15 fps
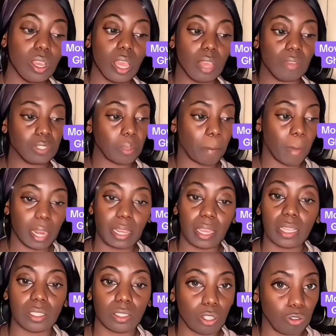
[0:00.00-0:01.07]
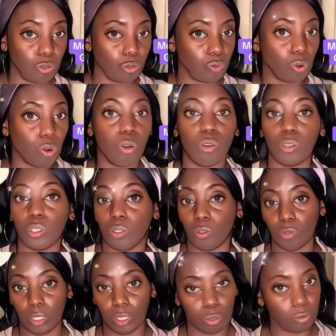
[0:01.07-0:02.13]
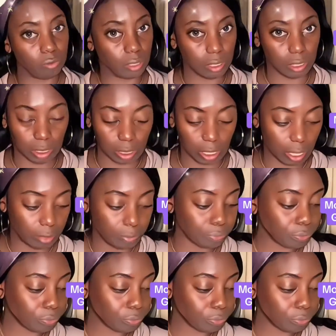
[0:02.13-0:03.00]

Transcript: If somebody has done you wrong, you need to release that.